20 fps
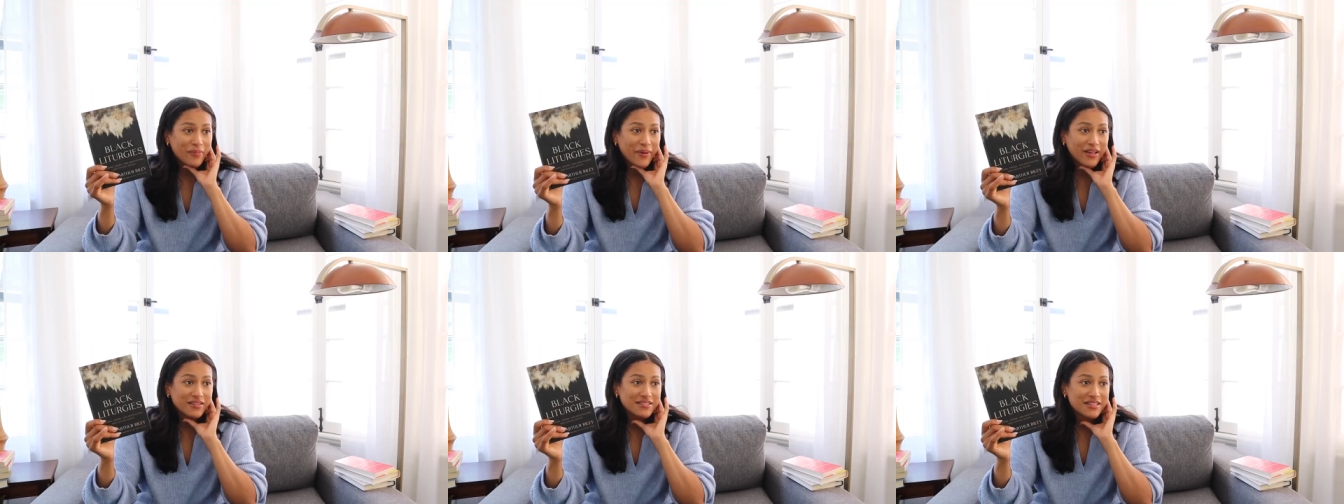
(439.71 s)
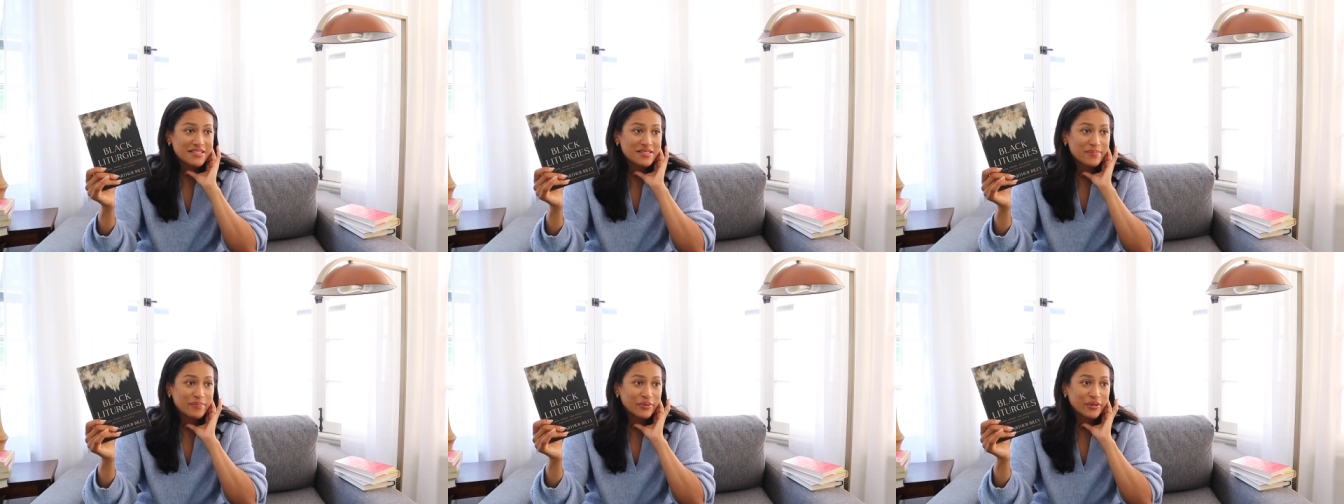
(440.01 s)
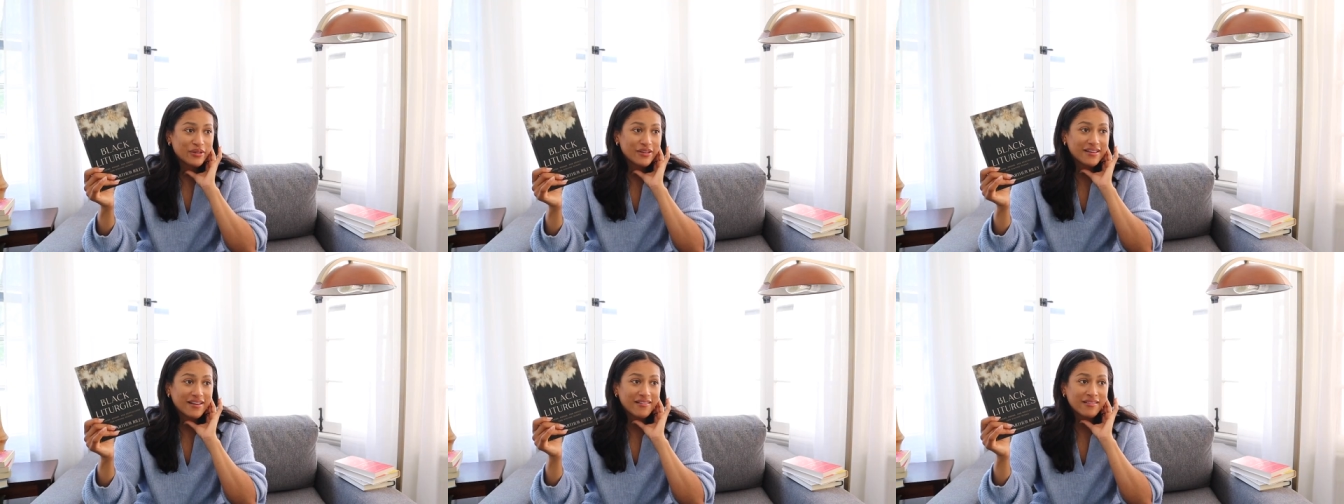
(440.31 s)
about this
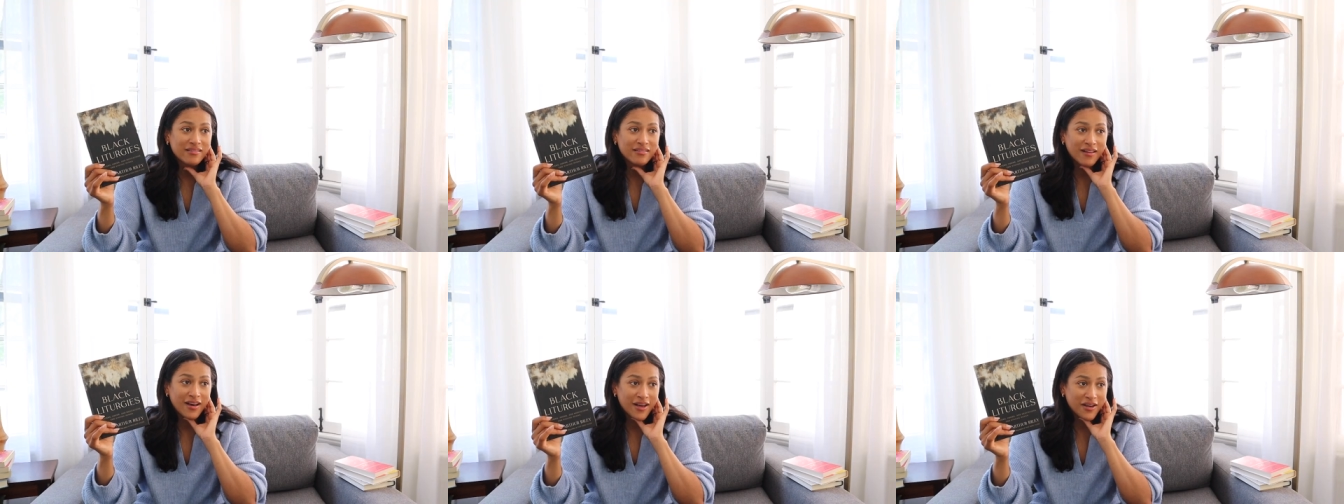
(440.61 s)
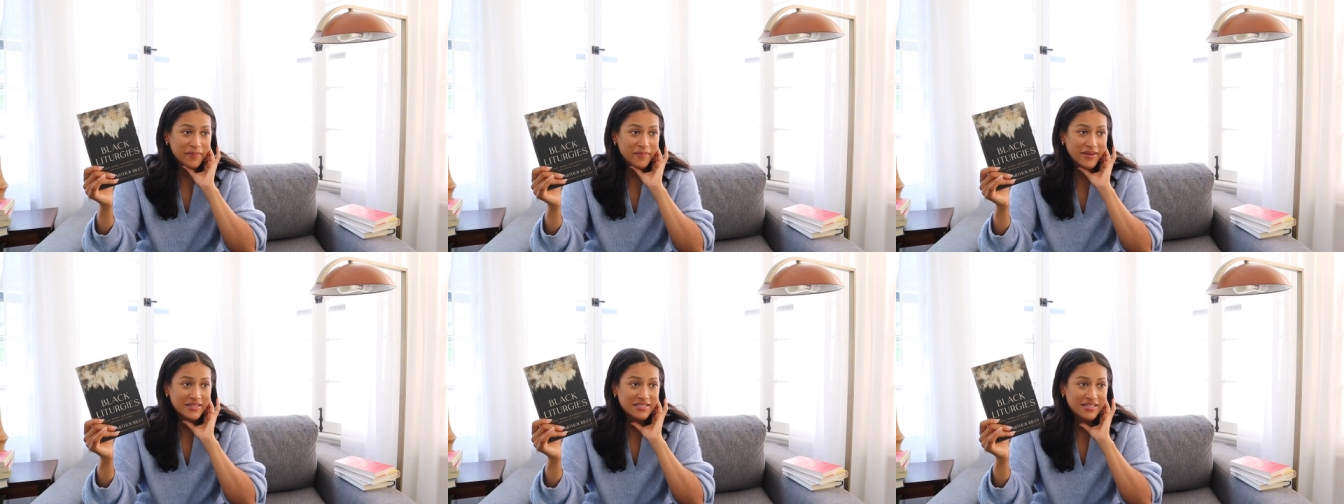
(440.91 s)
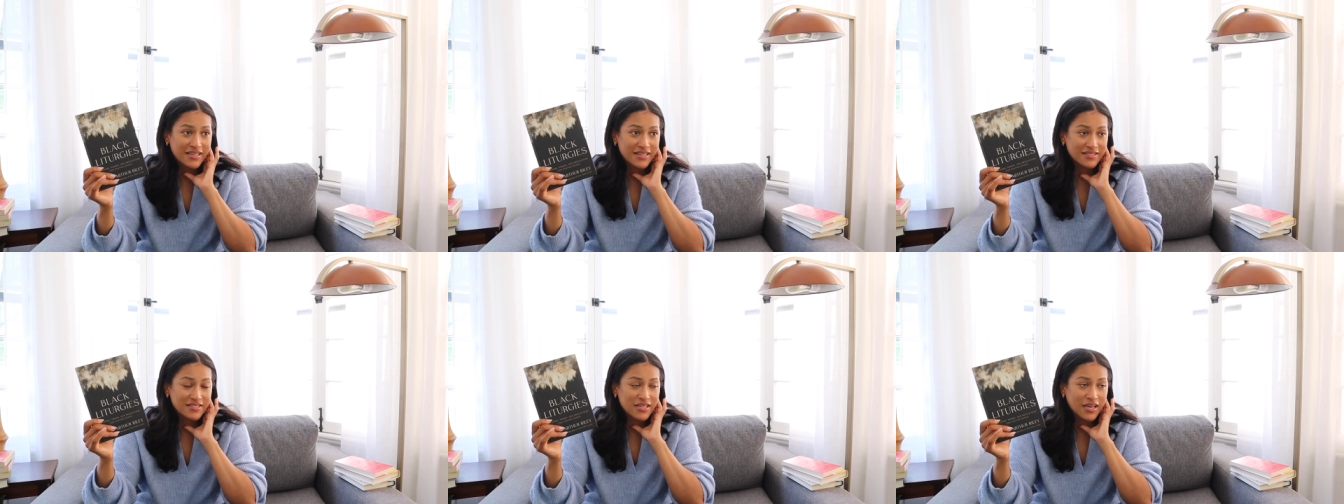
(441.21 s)
book a lot on my
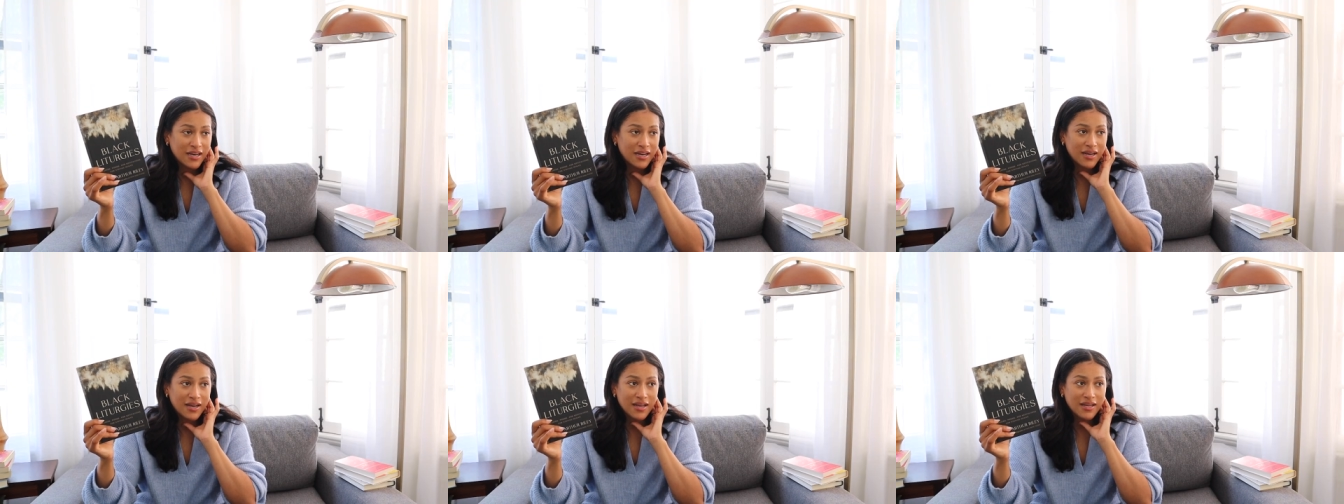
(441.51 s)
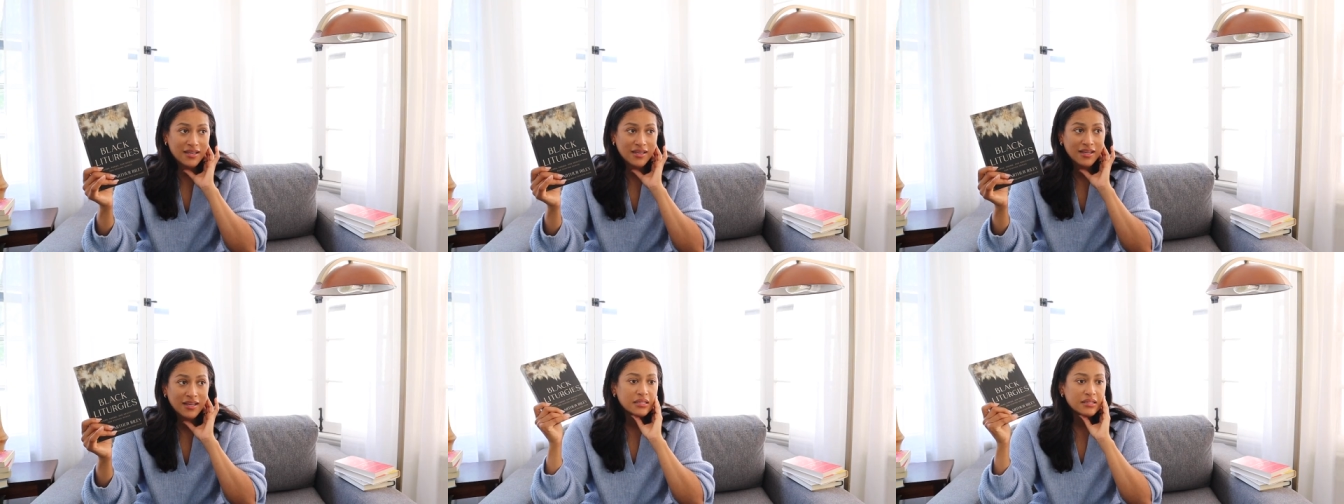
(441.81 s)
TikTok.